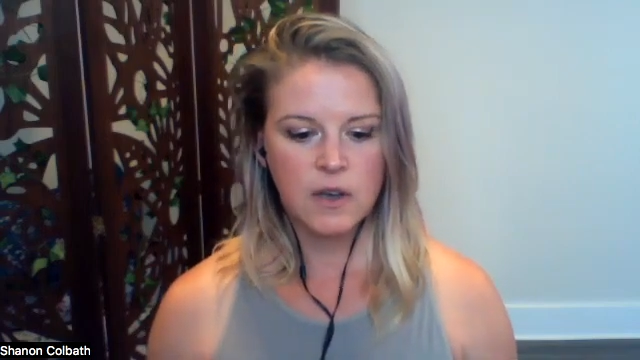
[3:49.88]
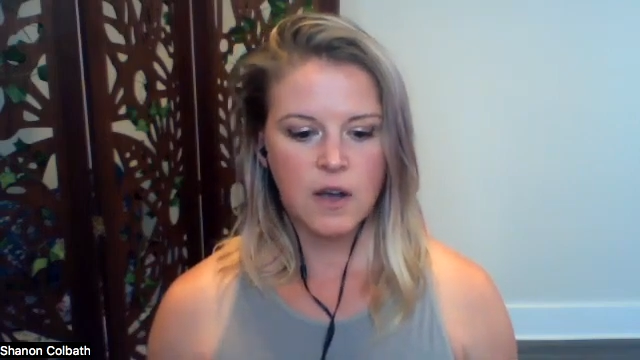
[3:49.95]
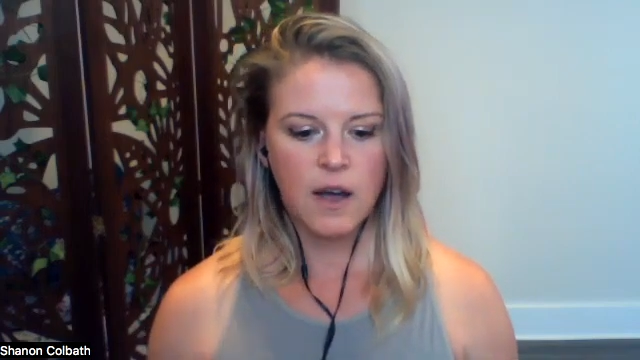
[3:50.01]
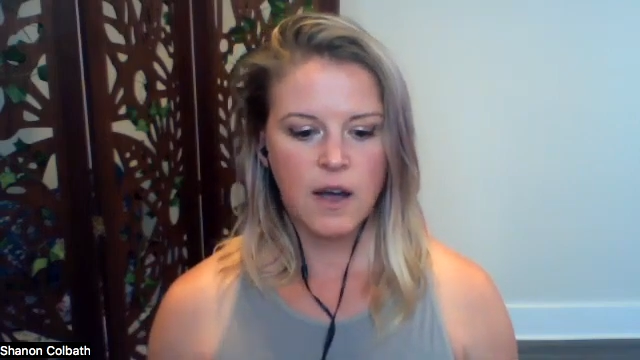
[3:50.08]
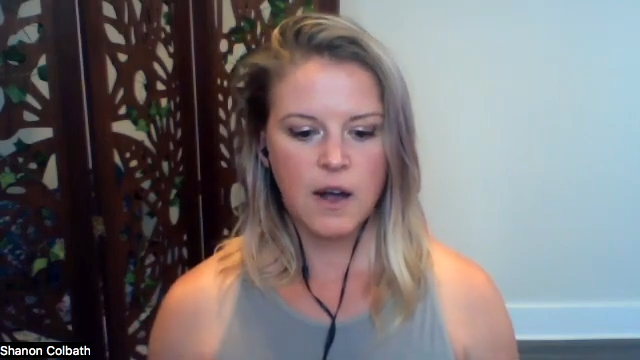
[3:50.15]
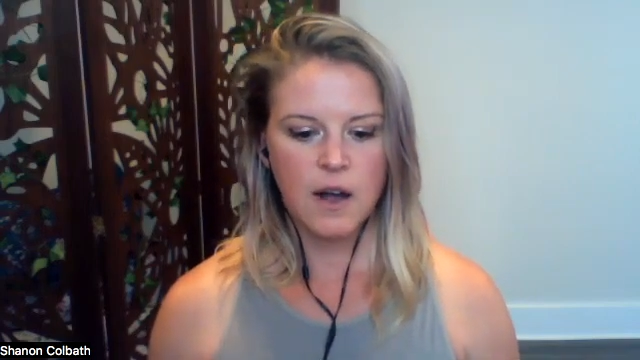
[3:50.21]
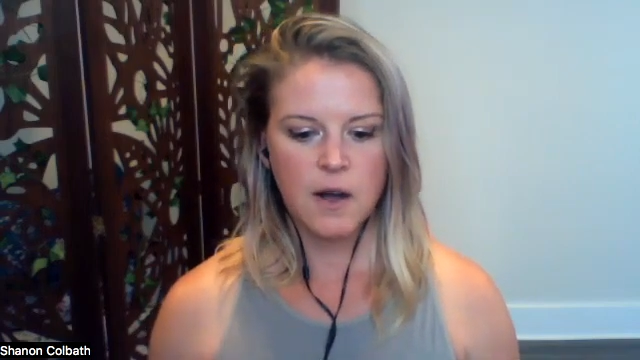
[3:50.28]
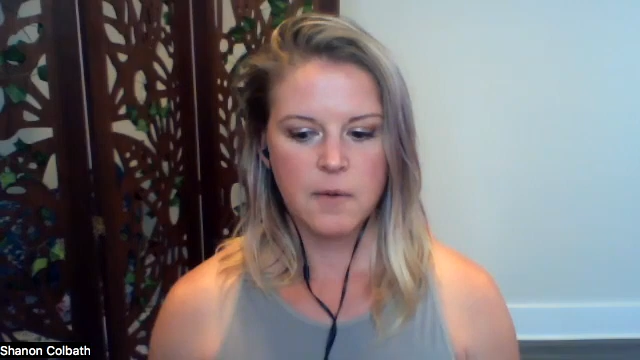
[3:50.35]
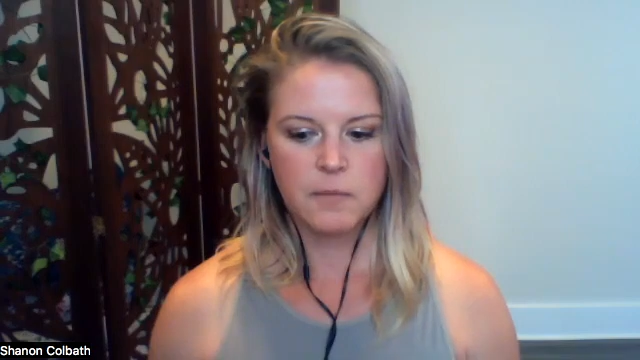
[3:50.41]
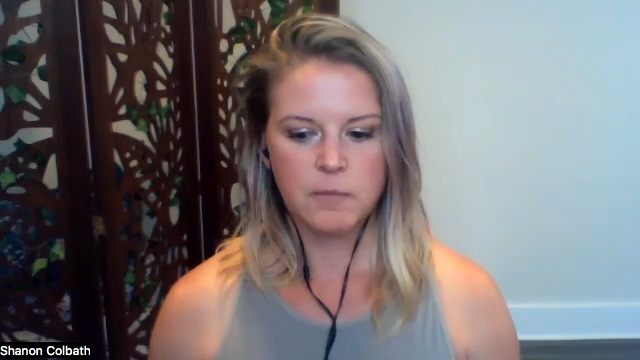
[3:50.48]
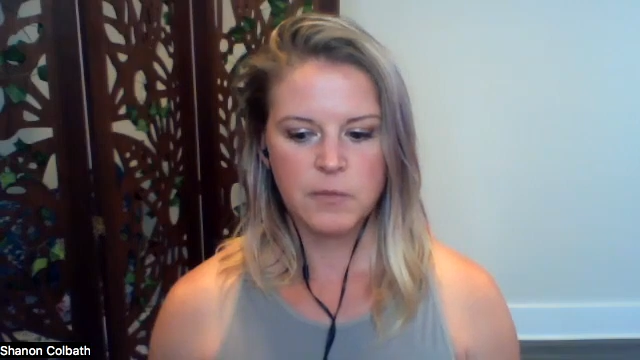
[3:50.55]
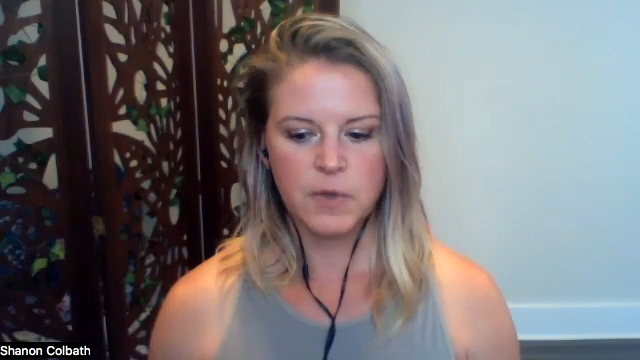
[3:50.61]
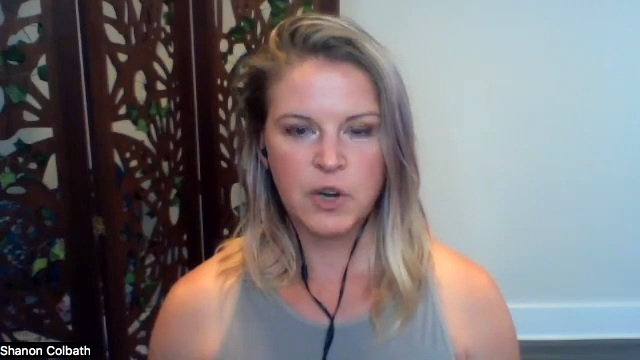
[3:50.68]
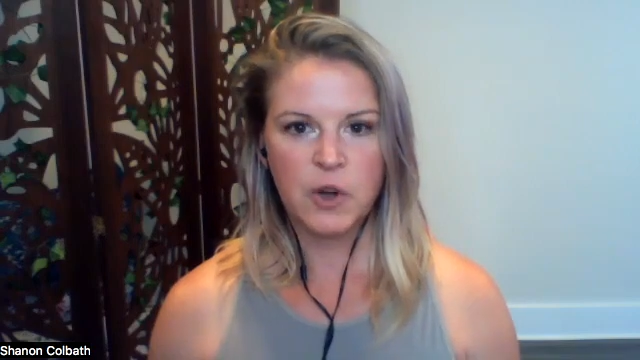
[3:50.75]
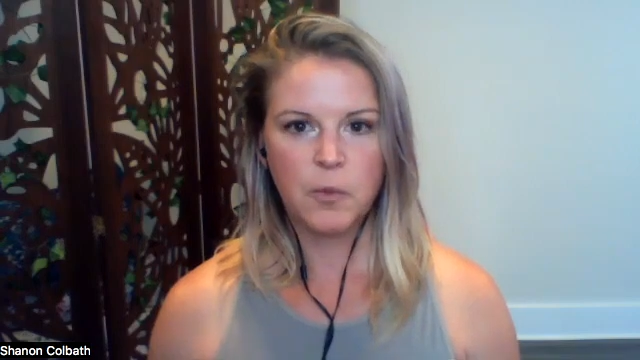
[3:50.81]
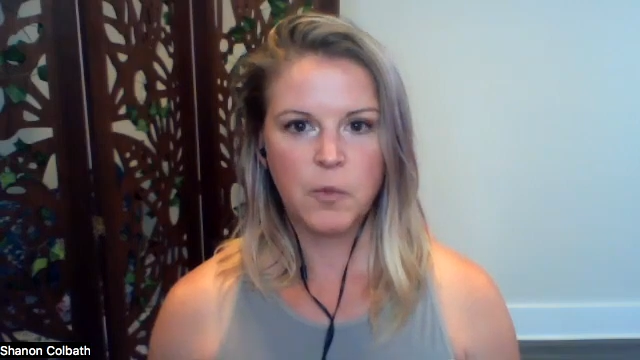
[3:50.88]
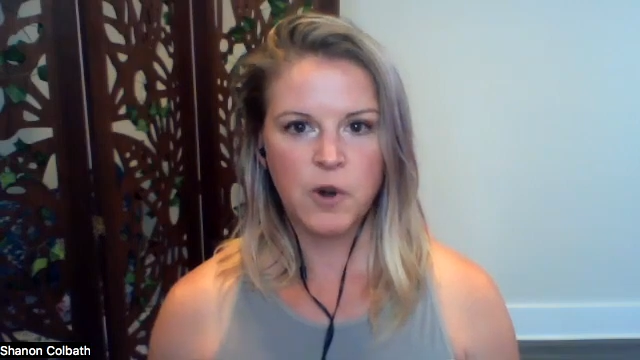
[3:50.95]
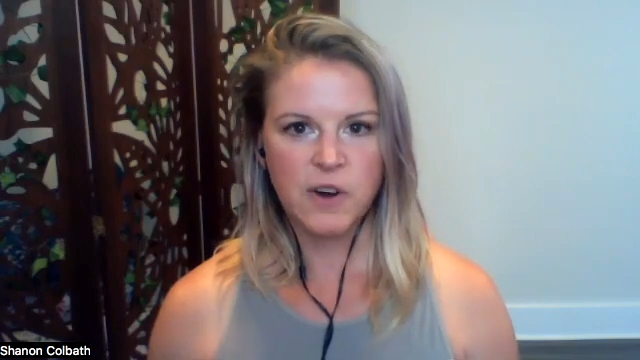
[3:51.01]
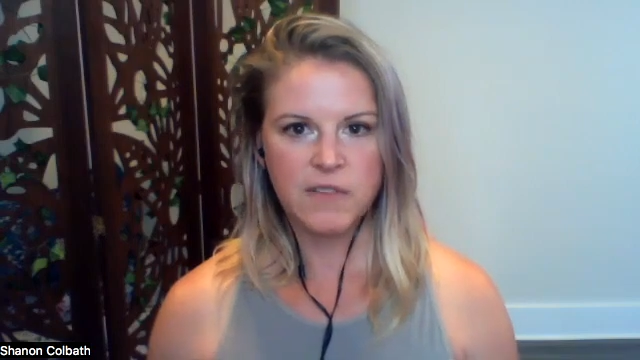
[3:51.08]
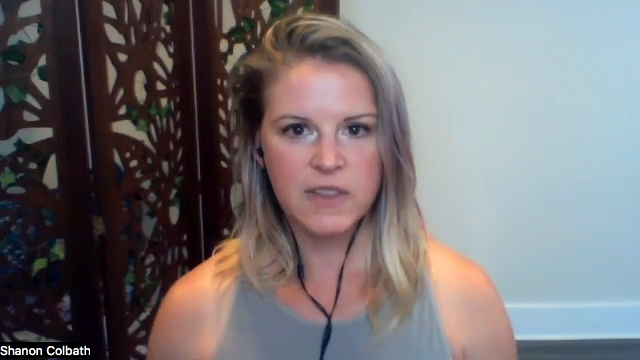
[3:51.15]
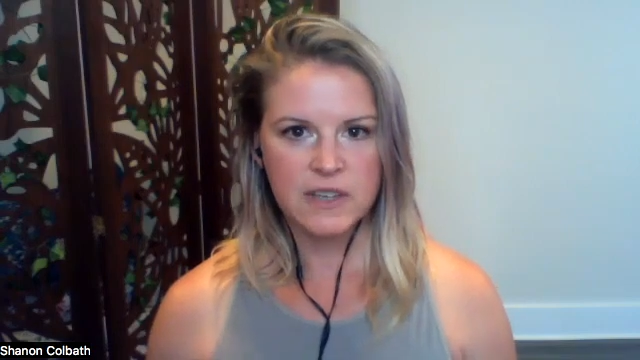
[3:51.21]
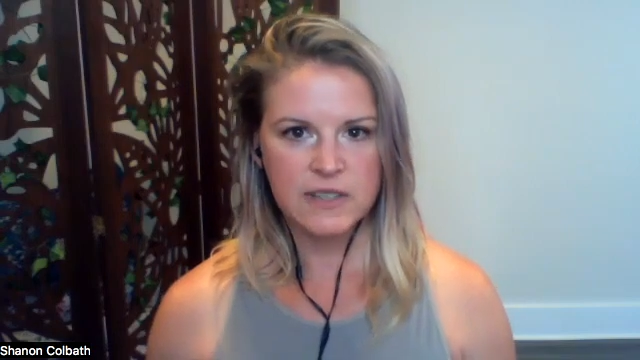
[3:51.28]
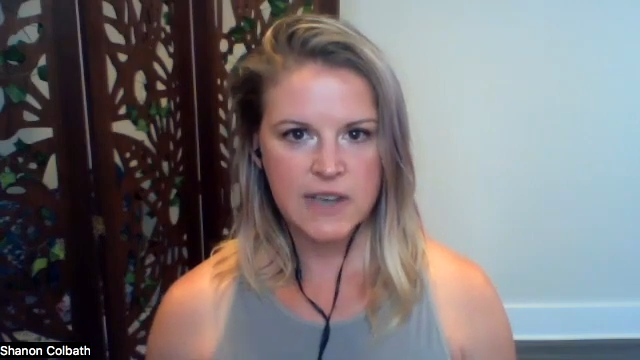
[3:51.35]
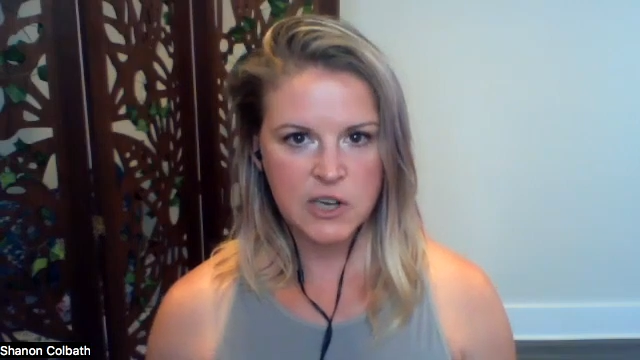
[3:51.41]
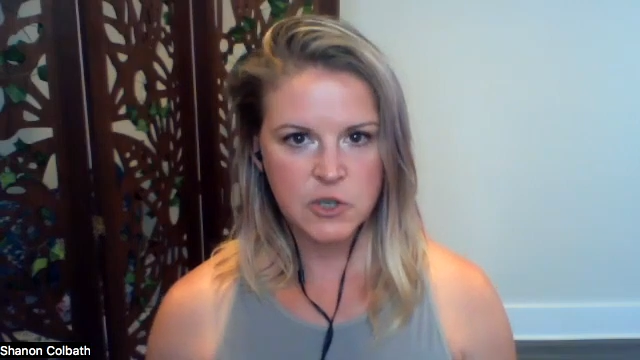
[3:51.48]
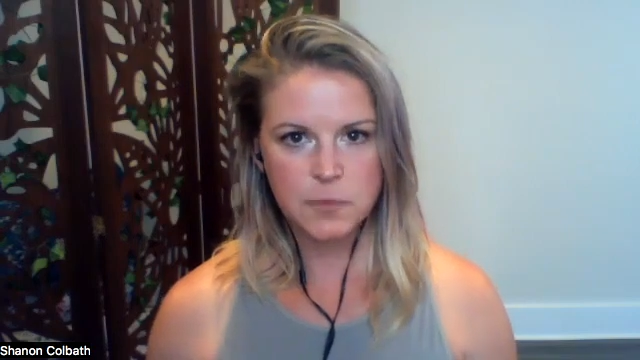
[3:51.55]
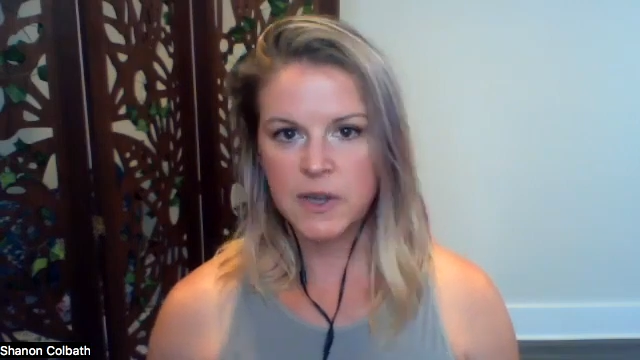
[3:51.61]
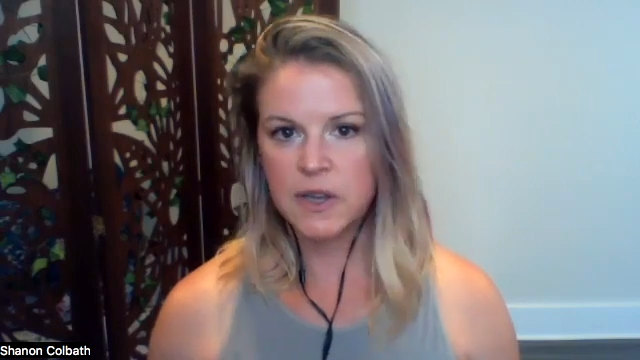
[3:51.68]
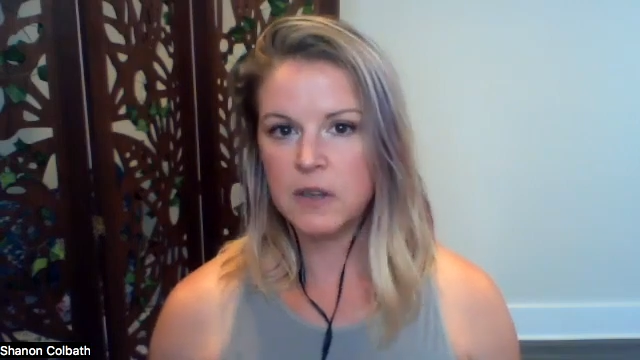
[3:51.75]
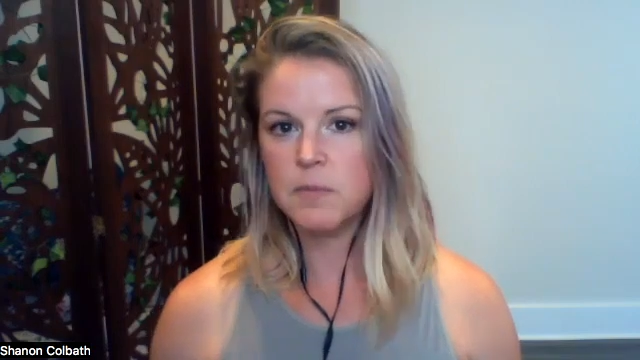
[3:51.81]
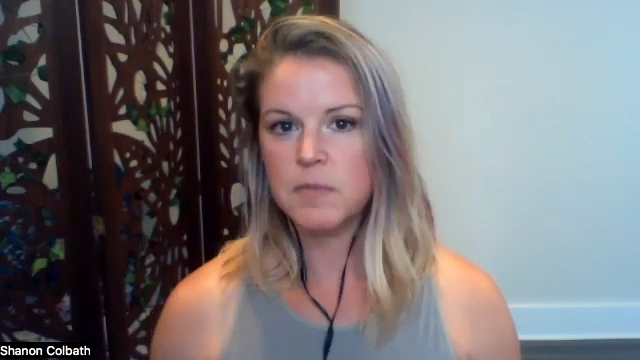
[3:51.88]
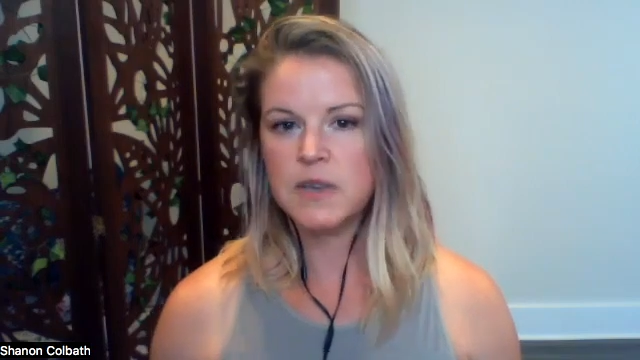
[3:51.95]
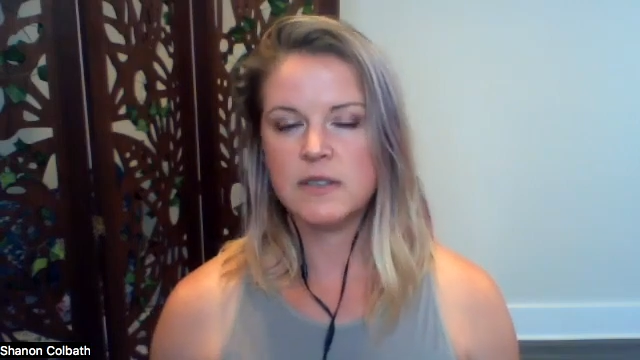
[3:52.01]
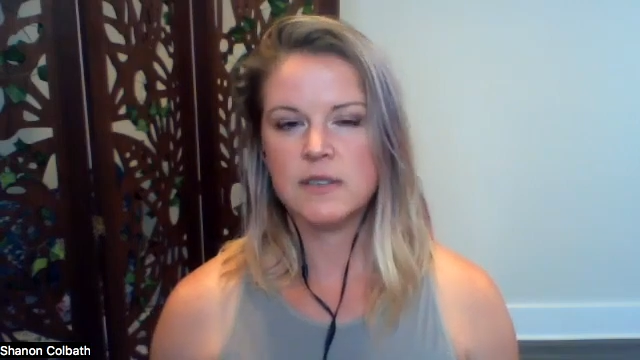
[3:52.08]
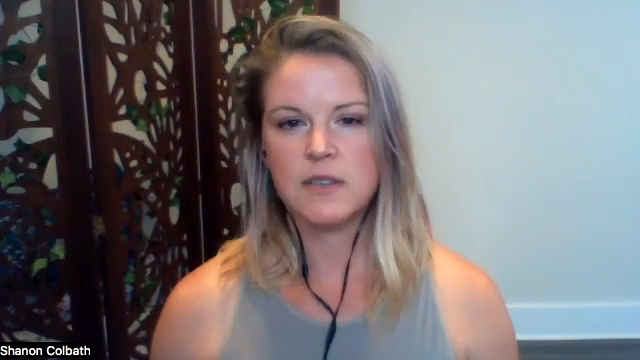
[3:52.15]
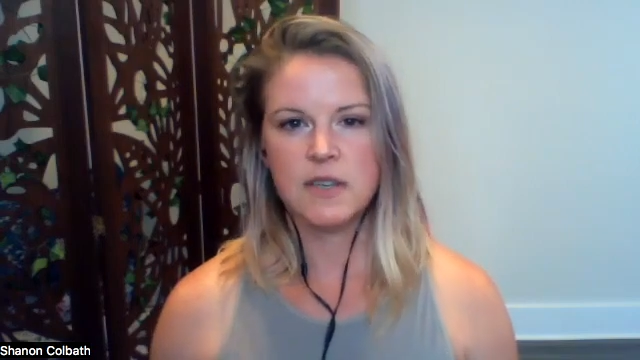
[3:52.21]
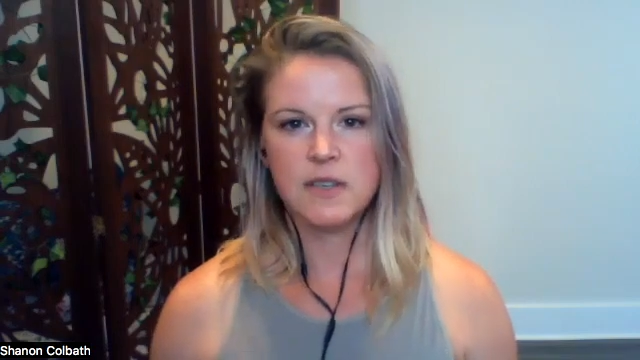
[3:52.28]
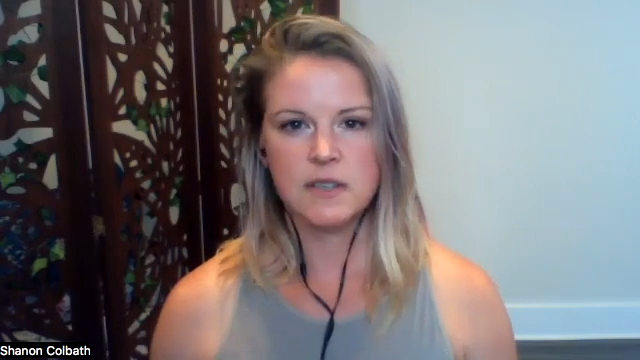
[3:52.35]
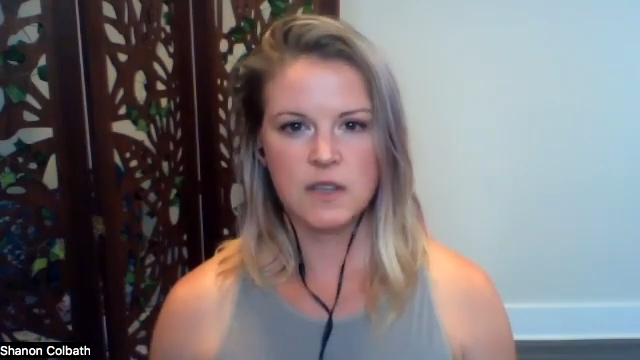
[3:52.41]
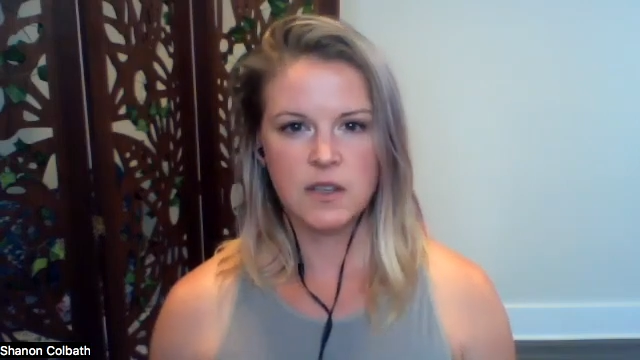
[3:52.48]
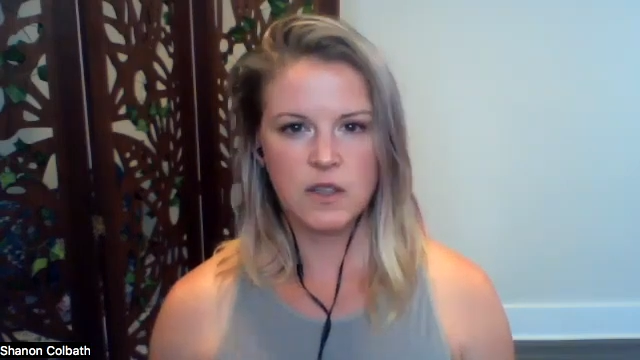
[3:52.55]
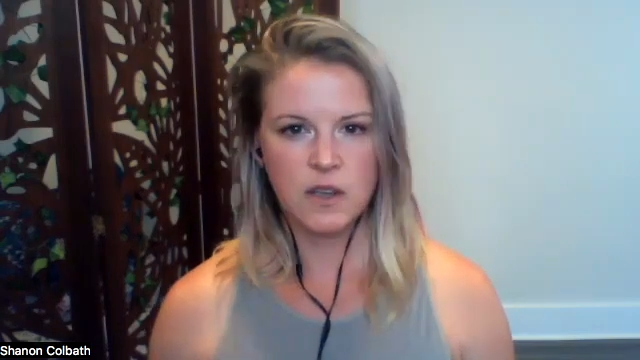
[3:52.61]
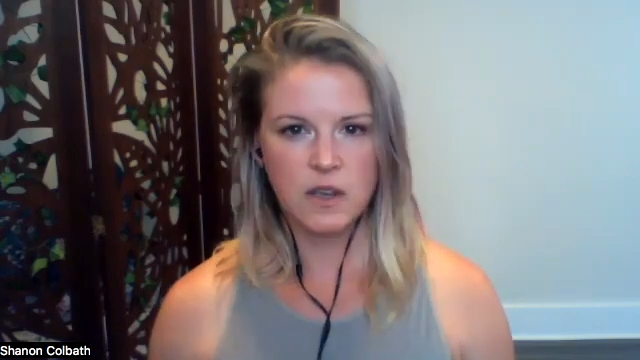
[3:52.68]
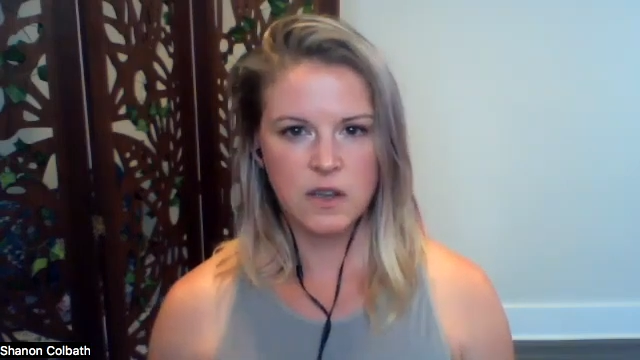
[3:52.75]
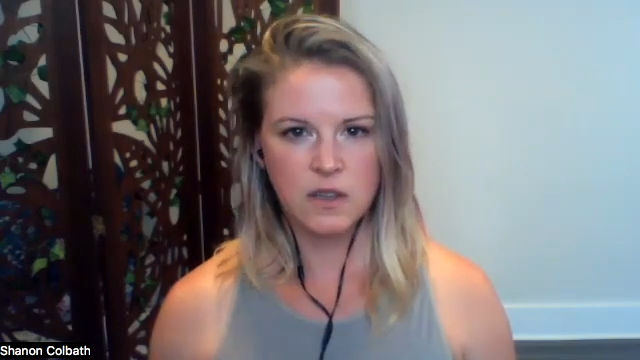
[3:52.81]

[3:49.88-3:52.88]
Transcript: more of the attachment pieces and